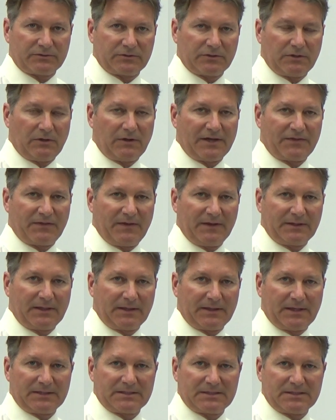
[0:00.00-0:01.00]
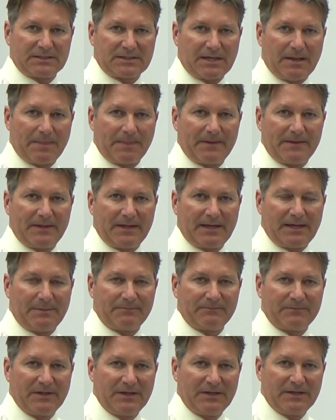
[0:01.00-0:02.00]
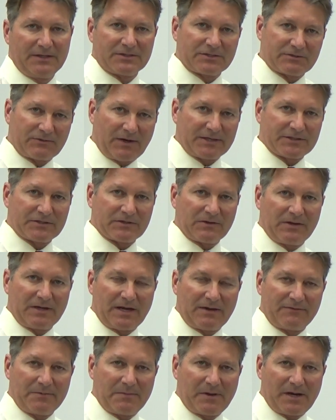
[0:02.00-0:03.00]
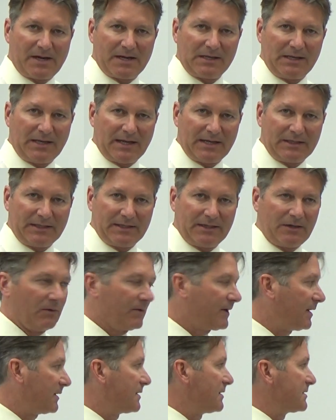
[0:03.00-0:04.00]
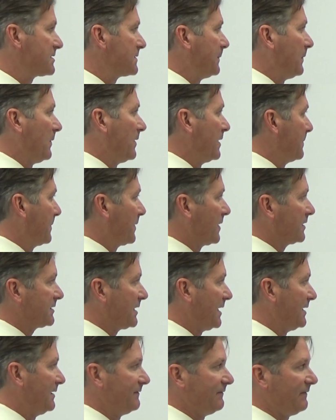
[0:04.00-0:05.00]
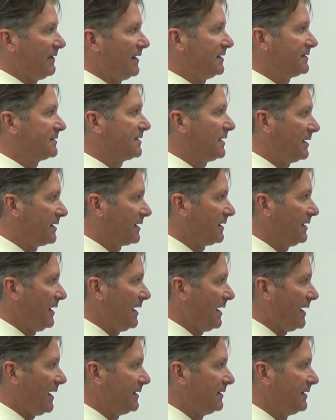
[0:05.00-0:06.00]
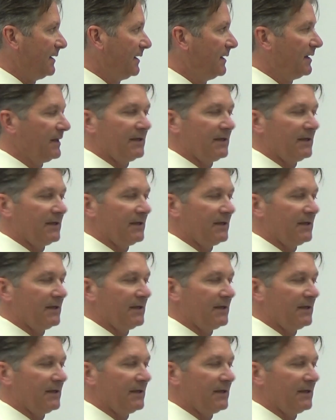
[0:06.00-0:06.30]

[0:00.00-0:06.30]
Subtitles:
So I think that this is something that I'm stressing on everybody lately. Don't get disappointed because I didn't find a ton of gland.